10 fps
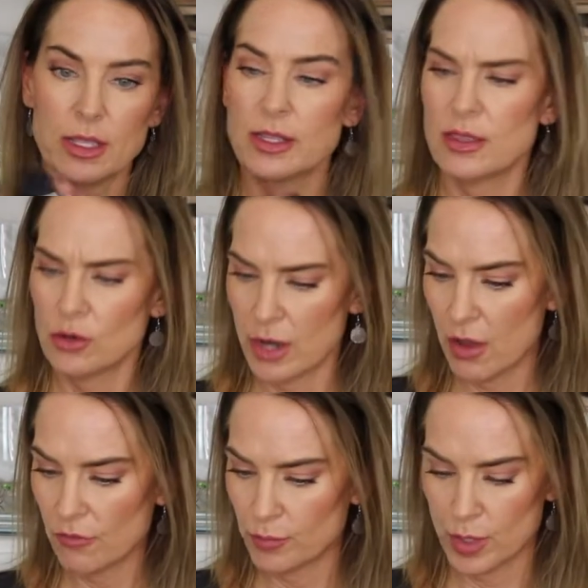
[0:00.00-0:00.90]
They're
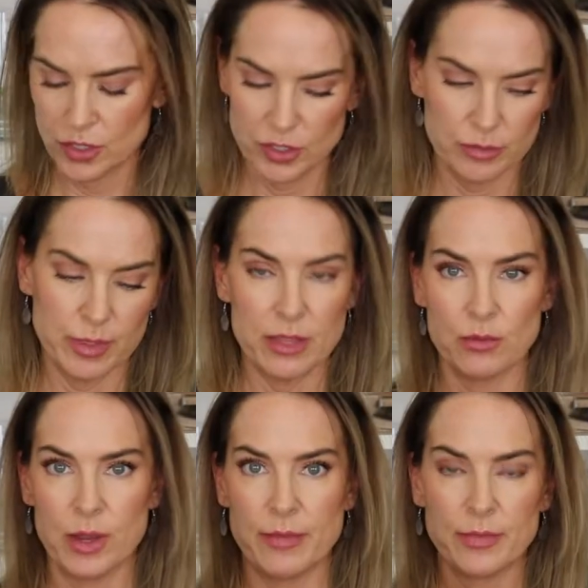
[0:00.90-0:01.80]
e.l.f. brushes, by the
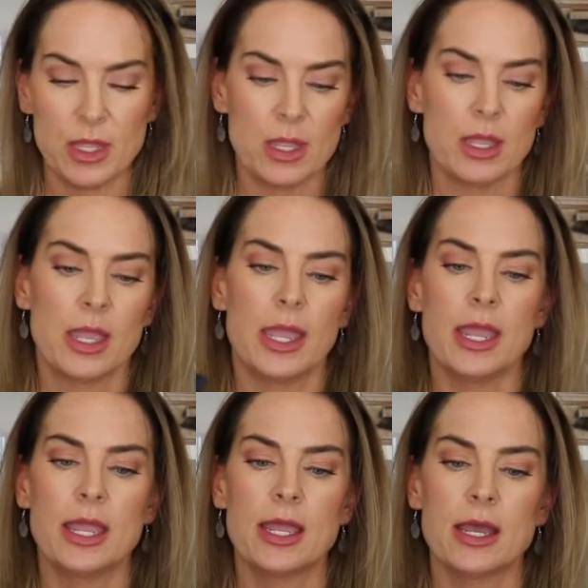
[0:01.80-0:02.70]
way.
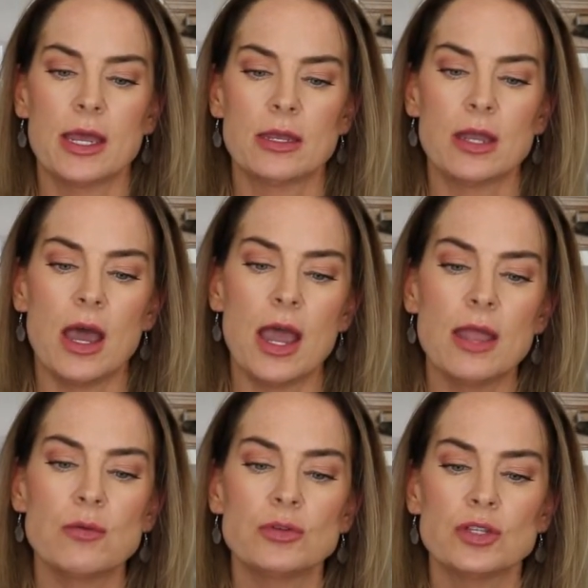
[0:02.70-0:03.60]
And
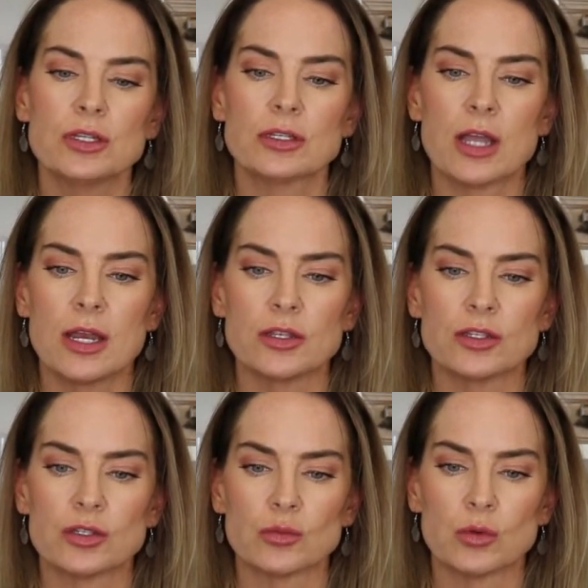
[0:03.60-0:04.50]
I will just kind of
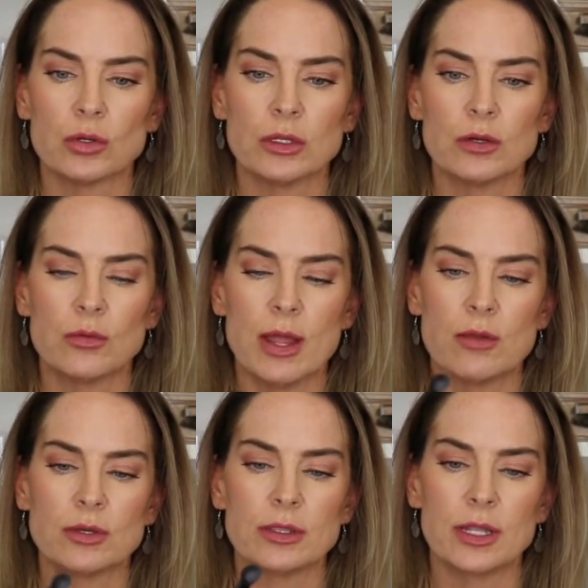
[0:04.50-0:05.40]
swirl it
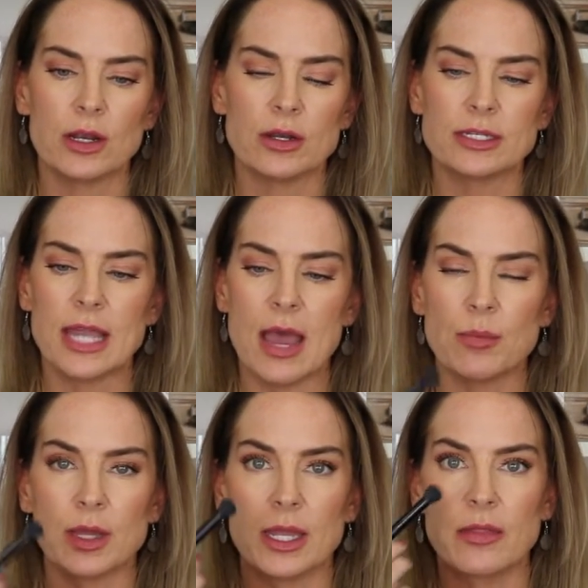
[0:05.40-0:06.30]
around in there and
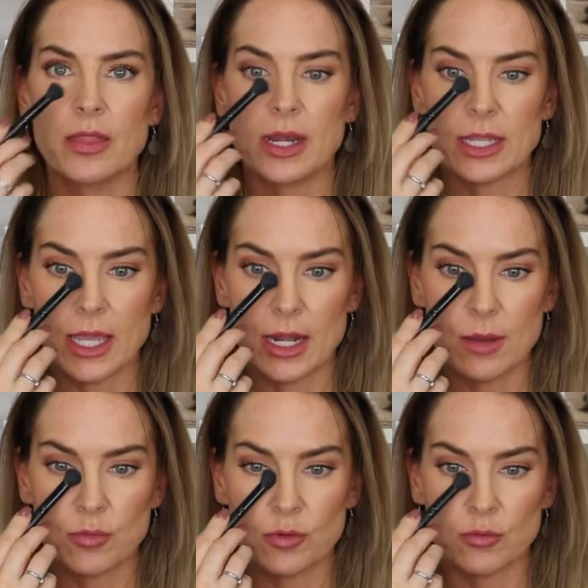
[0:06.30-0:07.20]
tap it, and then again I
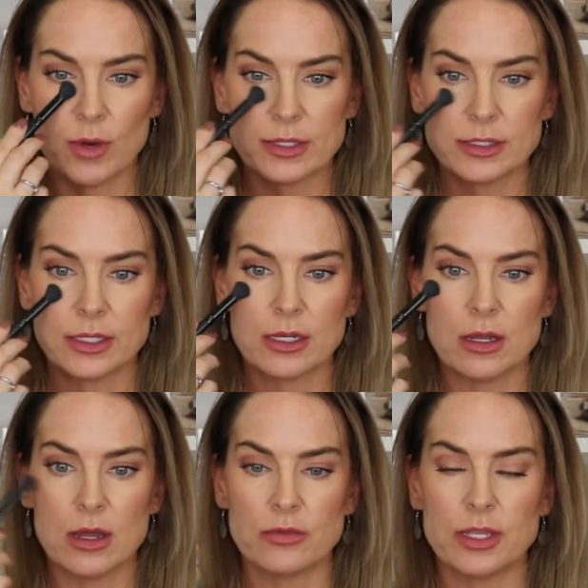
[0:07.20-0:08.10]
press it
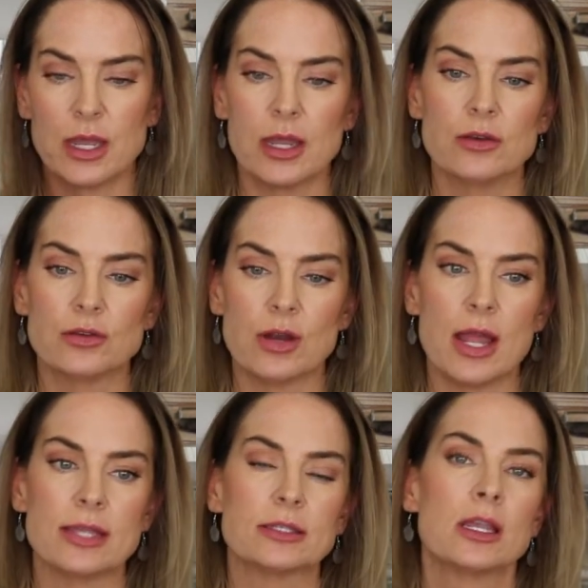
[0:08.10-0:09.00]
on the under
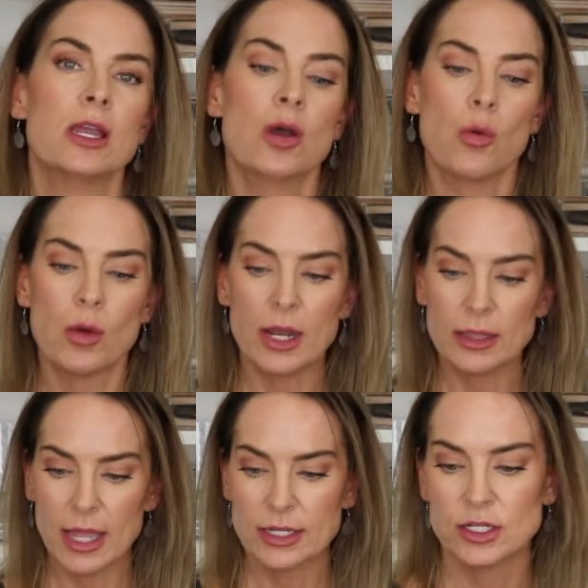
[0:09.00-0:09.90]
eyes. What I
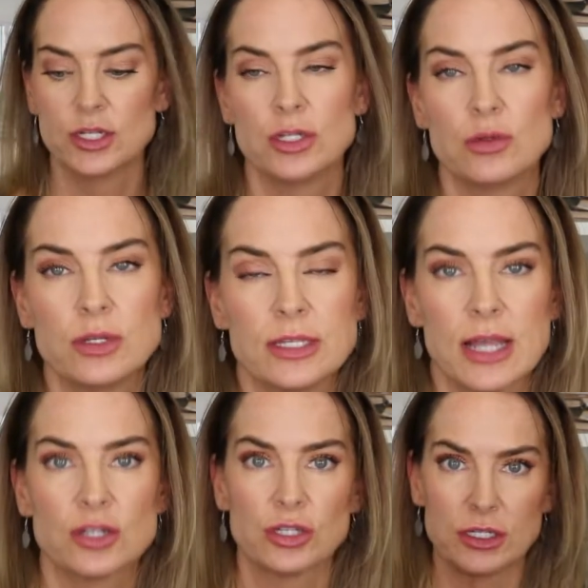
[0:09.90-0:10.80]
like to do is
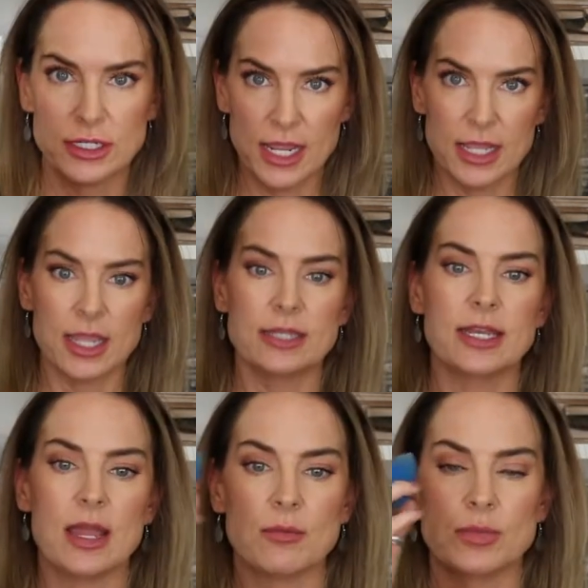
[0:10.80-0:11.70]
actually take a
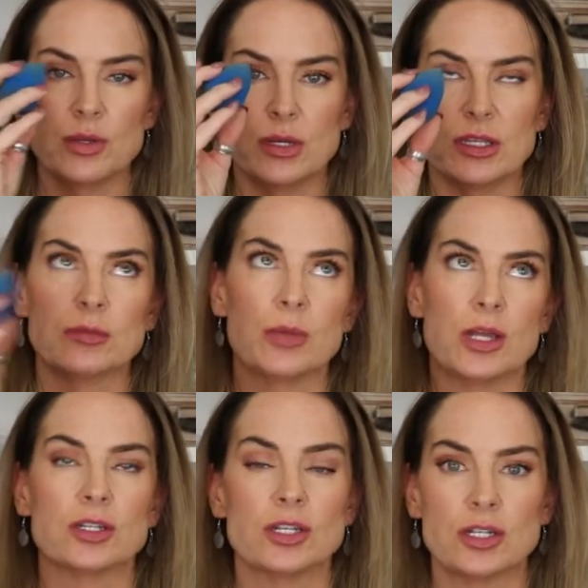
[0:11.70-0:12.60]
damp beauty
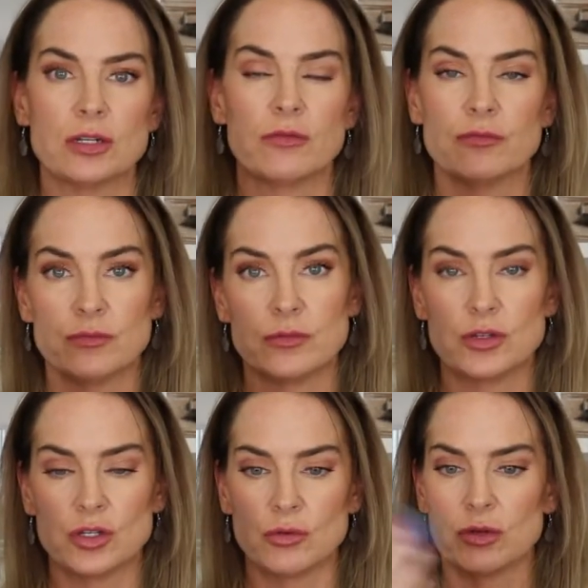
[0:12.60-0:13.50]
sponge. I should have
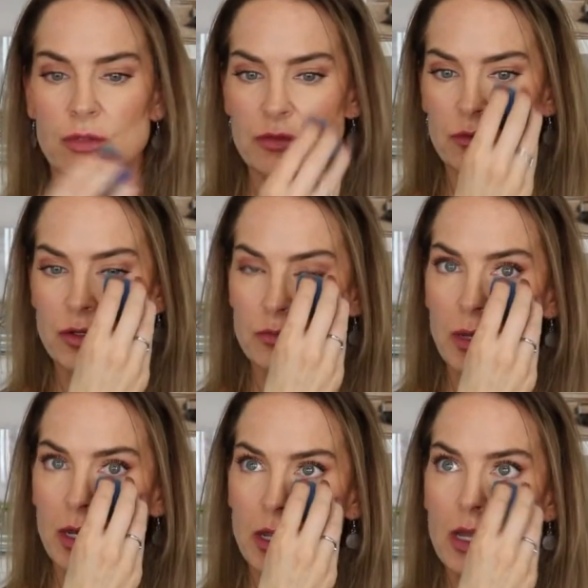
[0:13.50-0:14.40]
showed you this first,
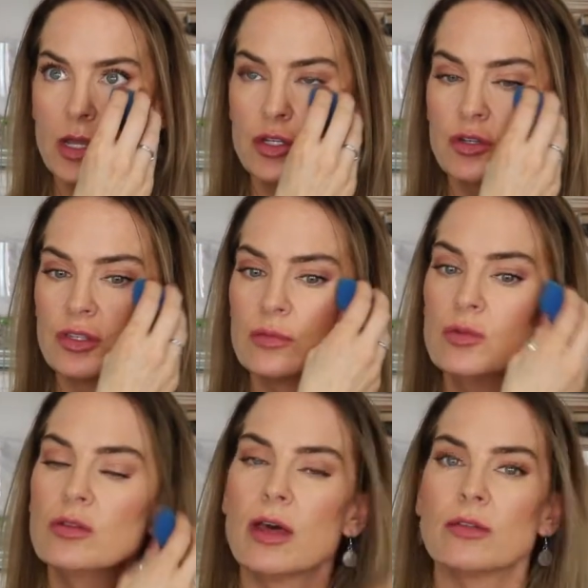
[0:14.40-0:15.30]
but to
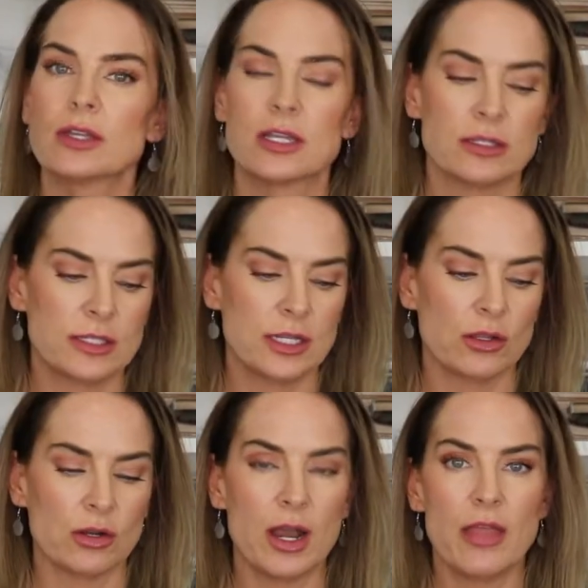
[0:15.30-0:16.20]
smooth out the
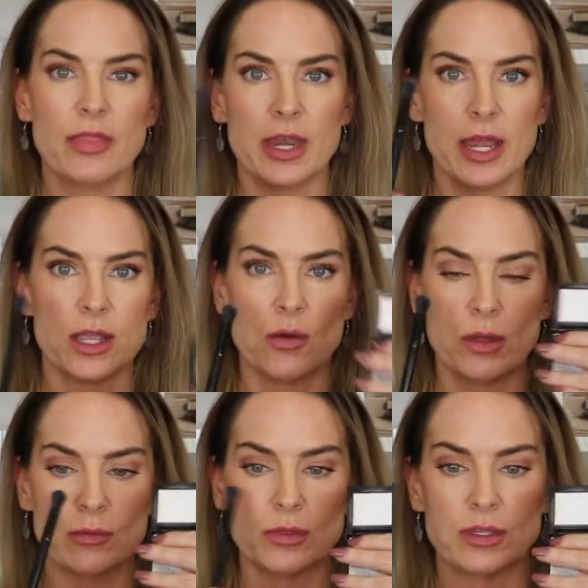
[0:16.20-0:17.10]
concealer, and then I go
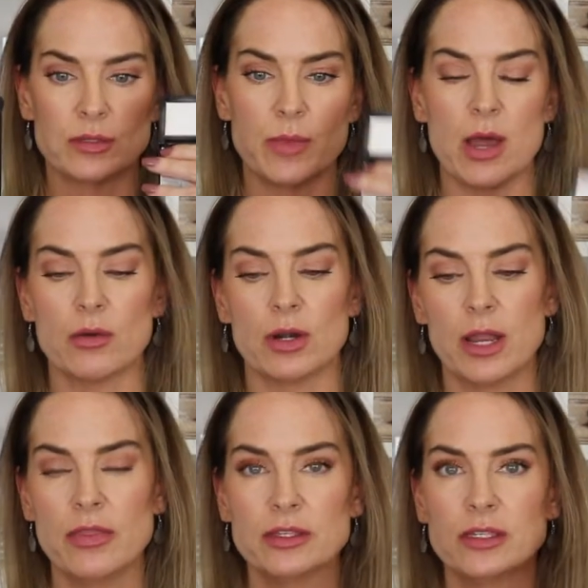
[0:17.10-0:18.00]
in with this powder.
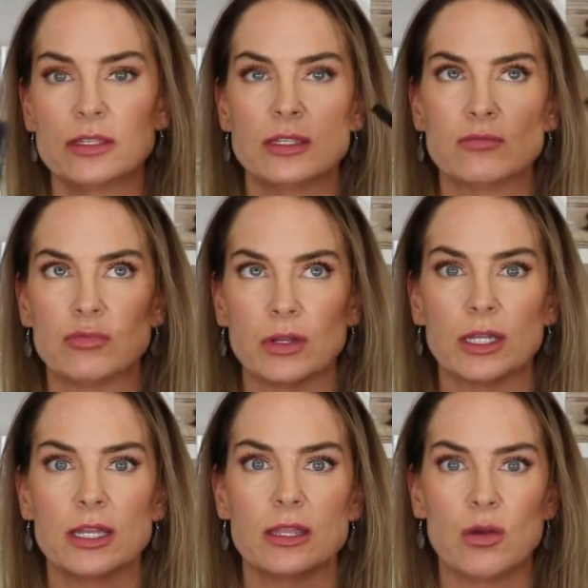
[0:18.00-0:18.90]
And this is
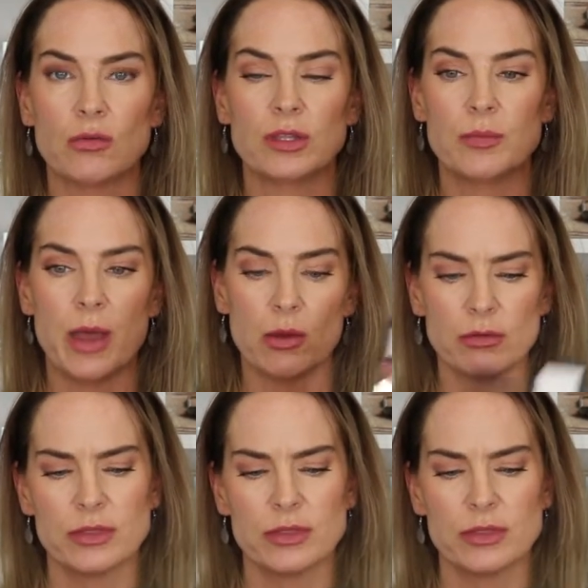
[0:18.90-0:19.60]
really the only powder.